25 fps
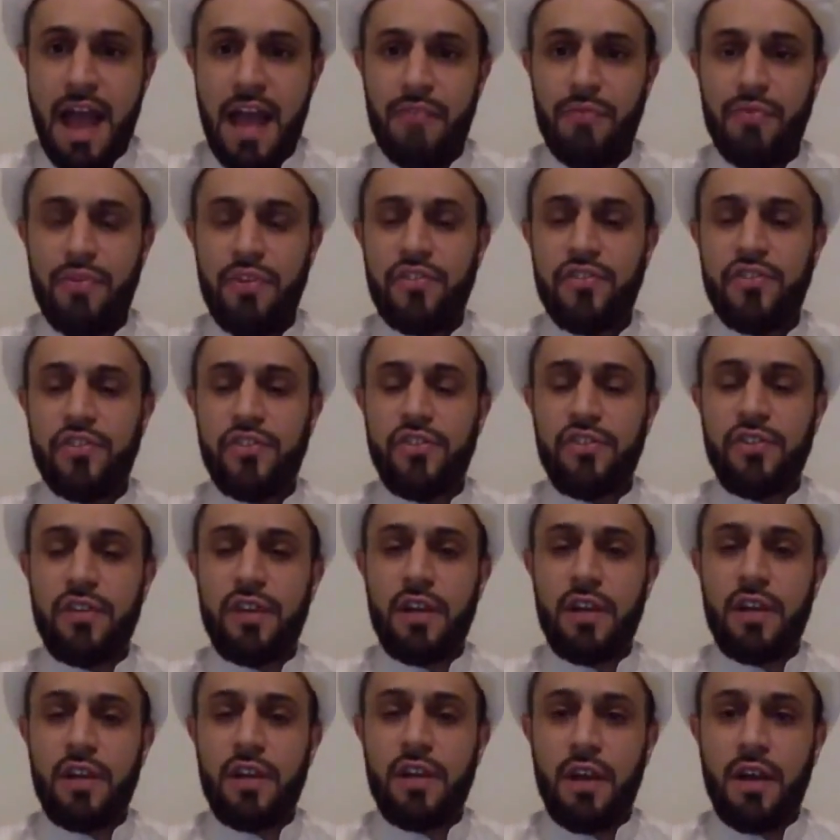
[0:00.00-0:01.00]
had
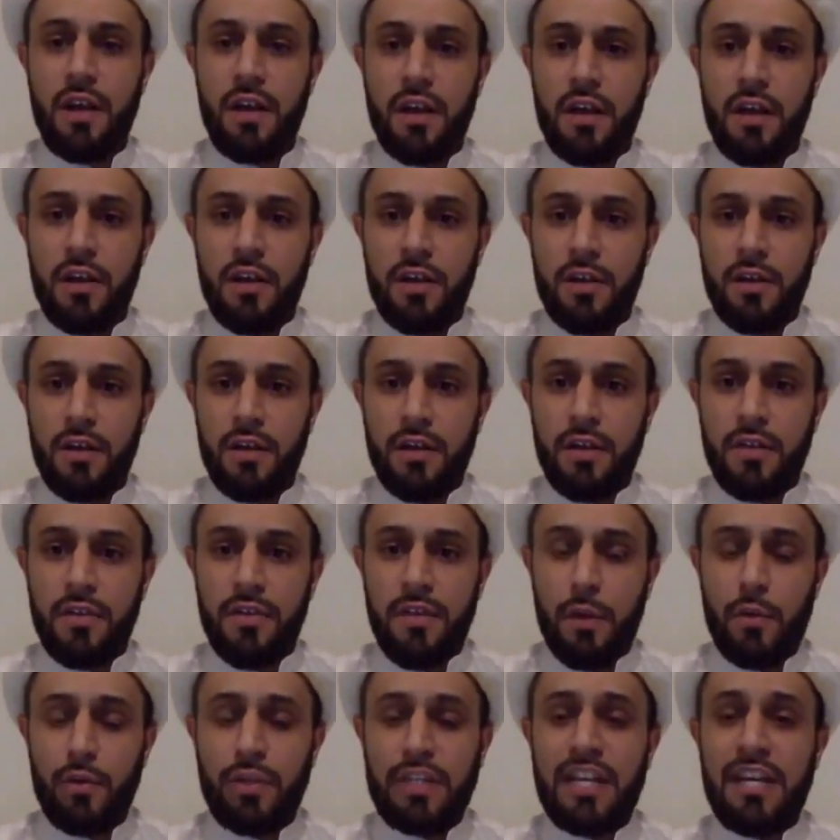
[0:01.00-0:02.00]
this,
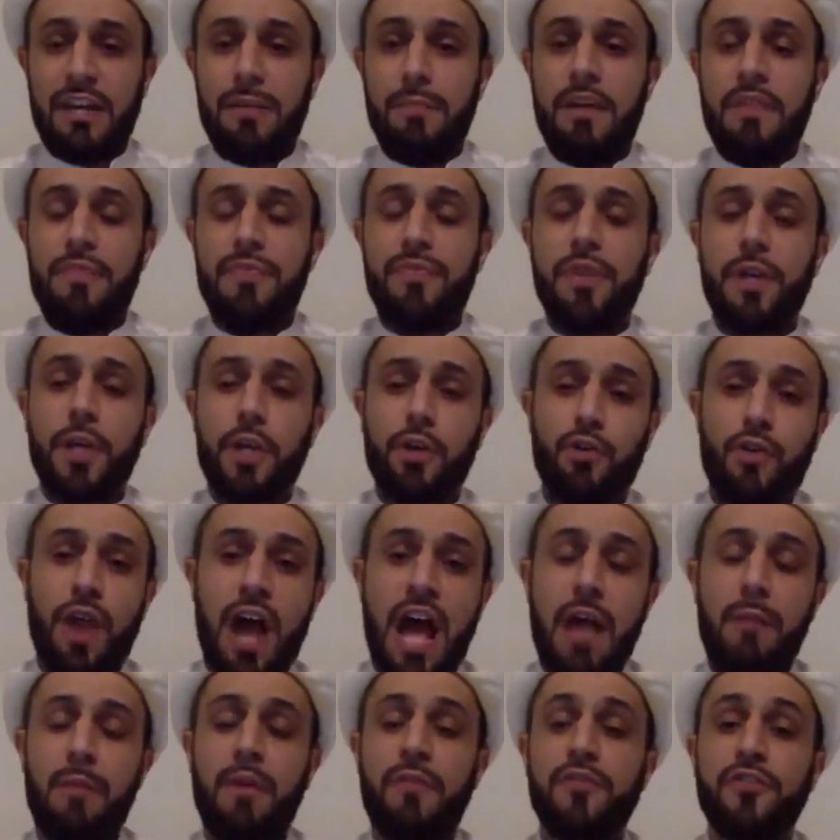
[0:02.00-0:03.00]
they would commit the
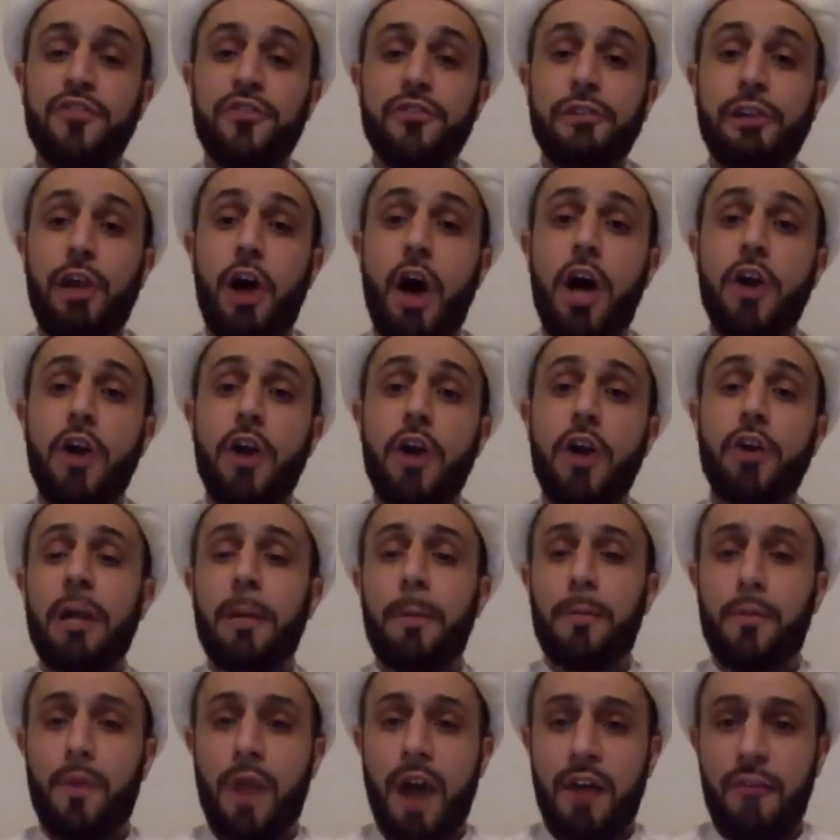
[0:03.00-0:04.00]
crime of
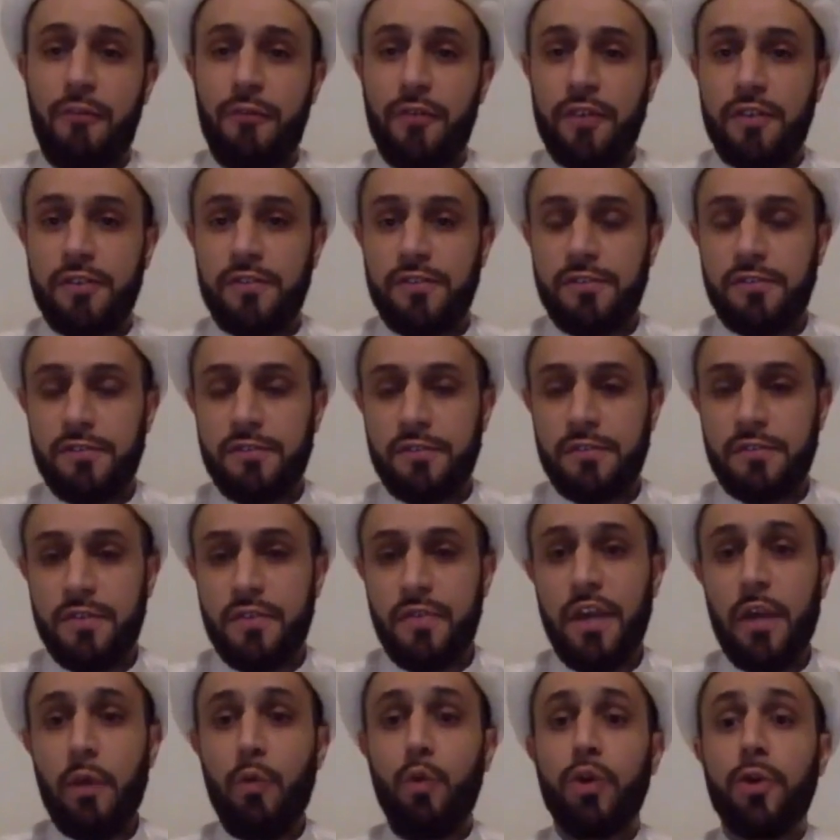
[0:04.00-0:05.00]
slaughtering
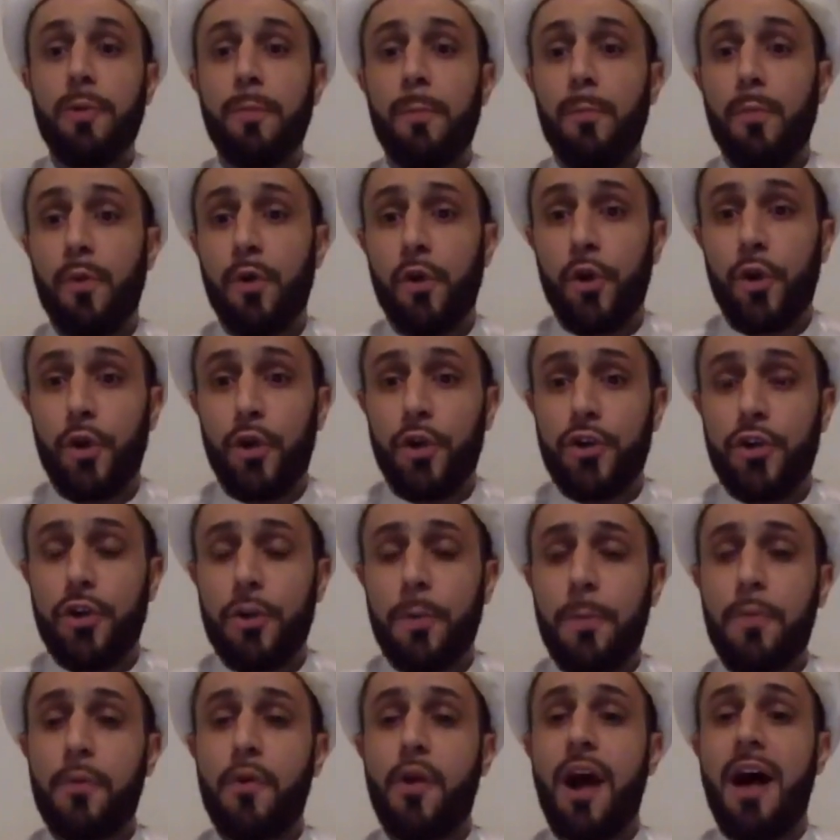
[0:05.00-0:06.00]
prophets, they would
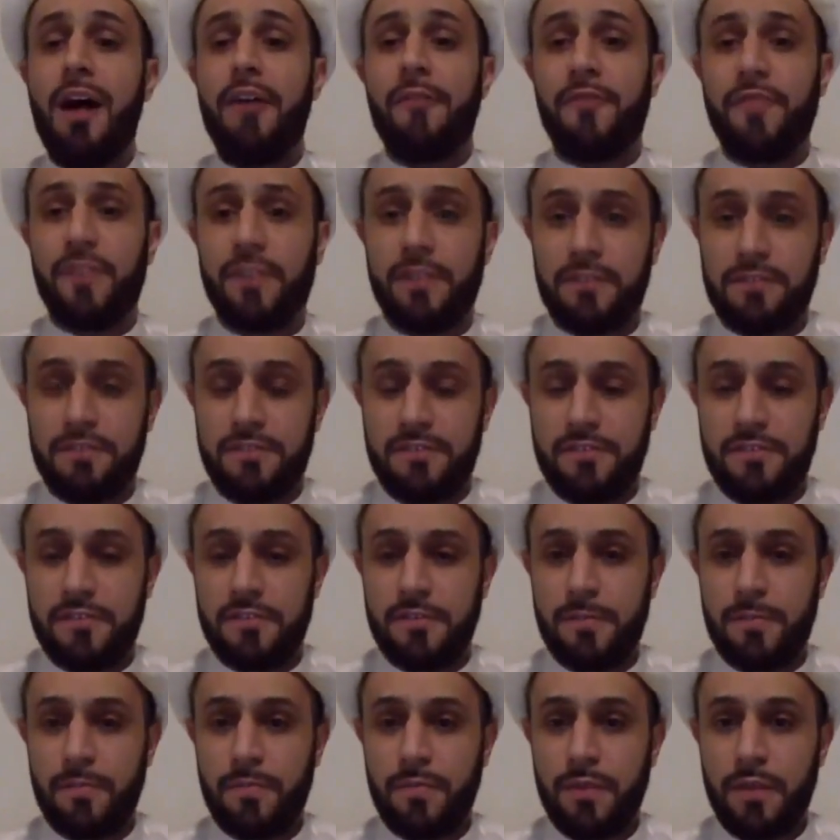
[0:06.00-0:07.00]
murder
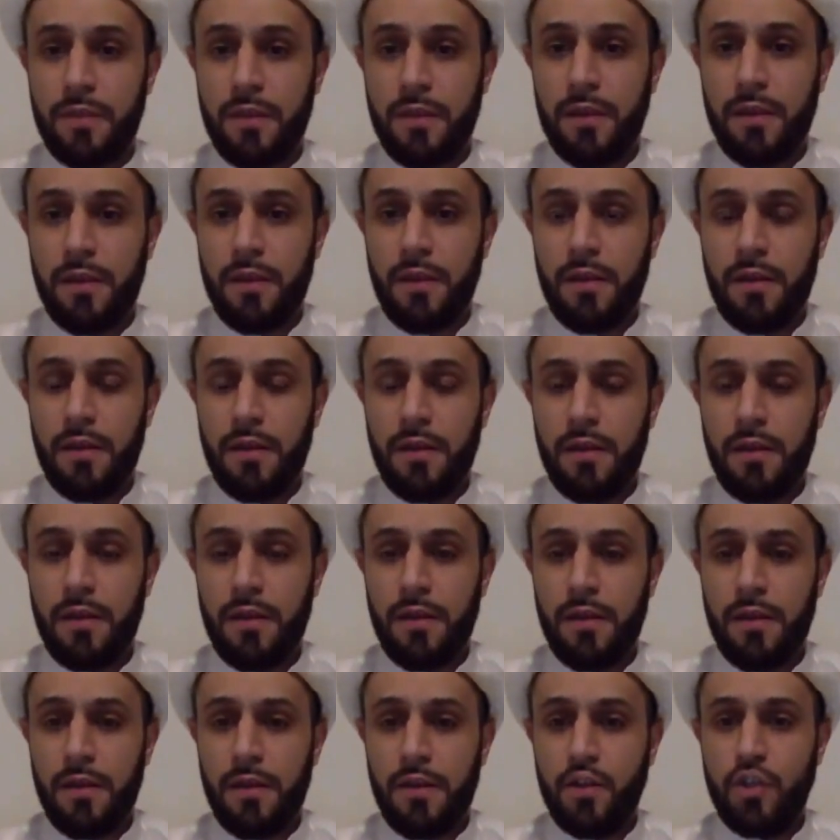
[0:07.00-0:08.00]
prophets
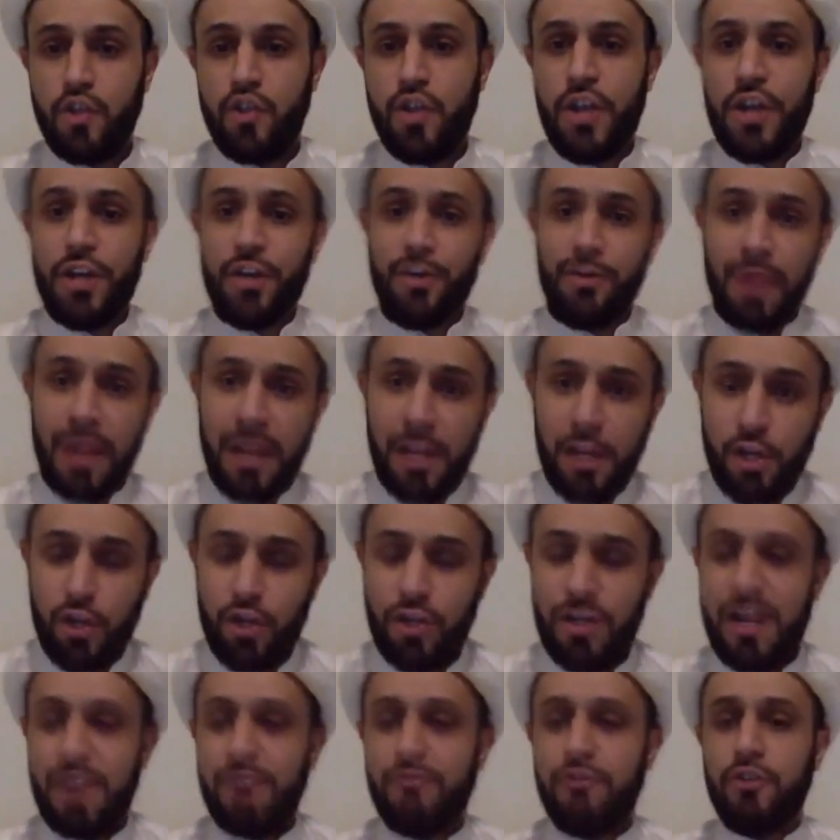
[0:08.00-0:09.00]

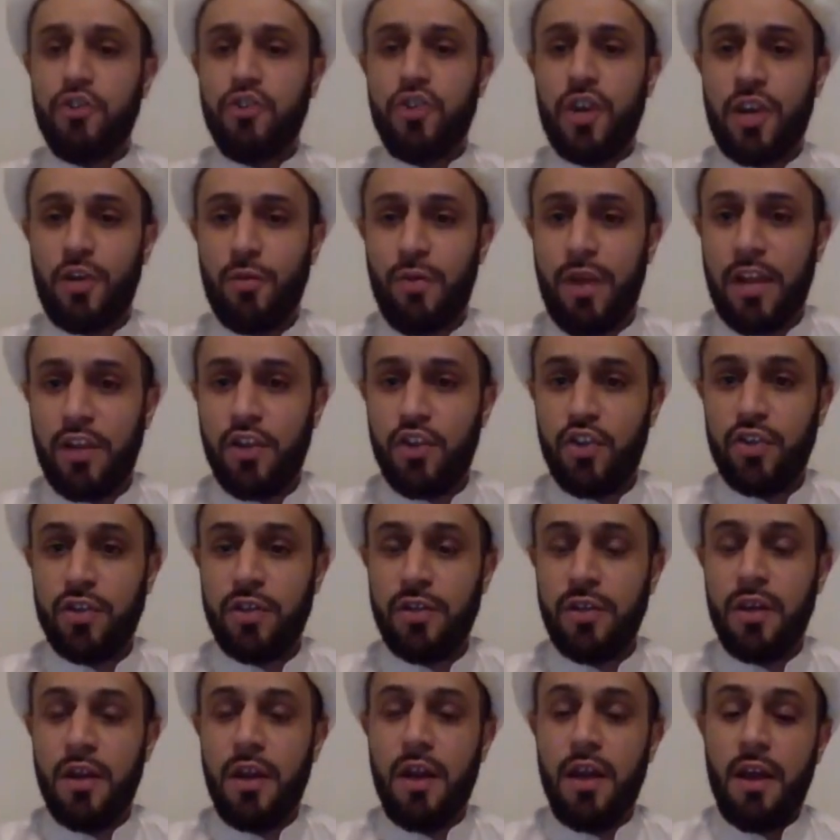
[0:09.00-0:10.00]
generation after
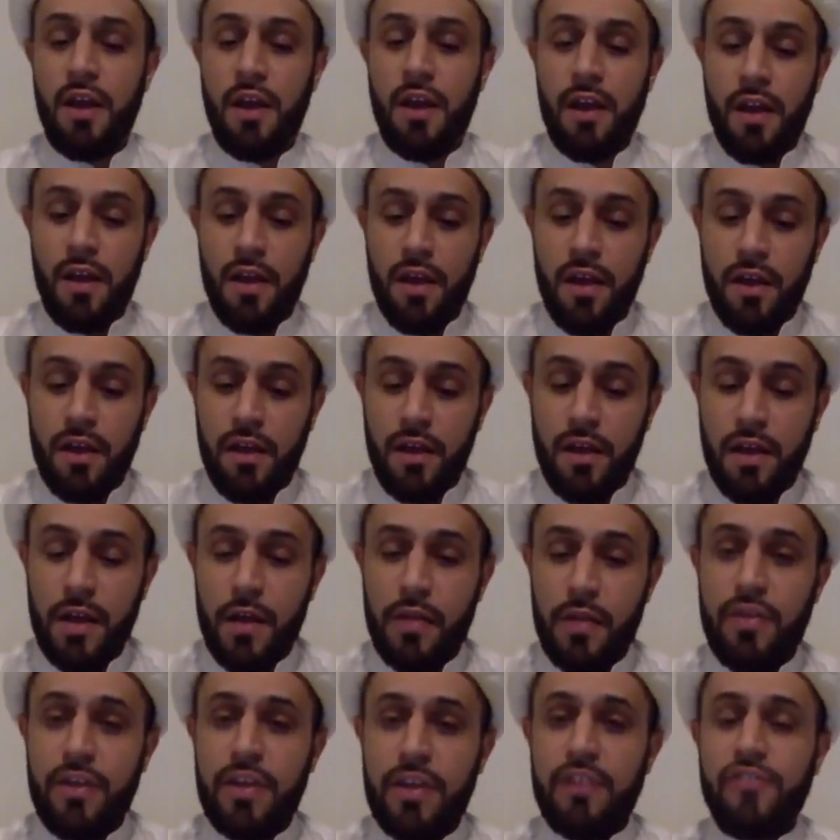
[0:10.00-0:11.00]
generation
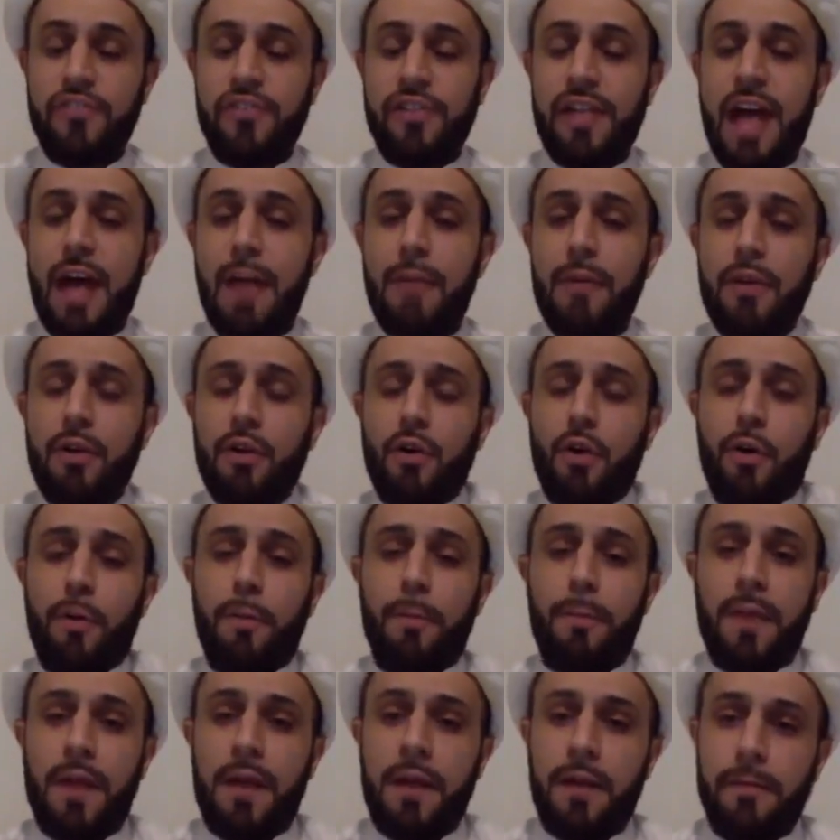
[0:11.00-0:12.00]
in the Islamic
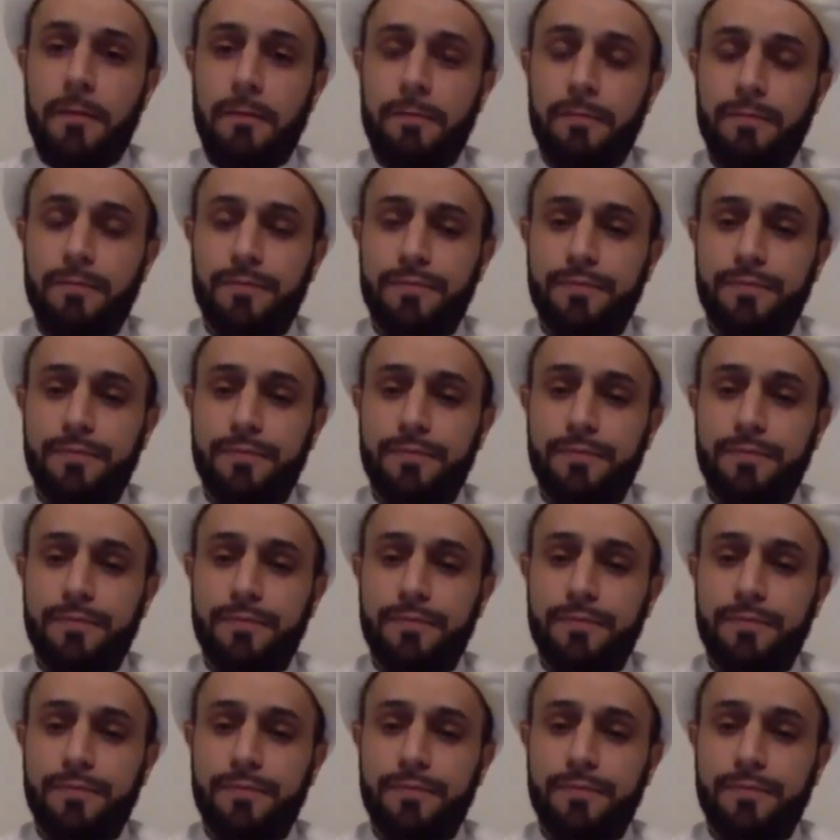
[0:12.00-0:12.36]
Ummah,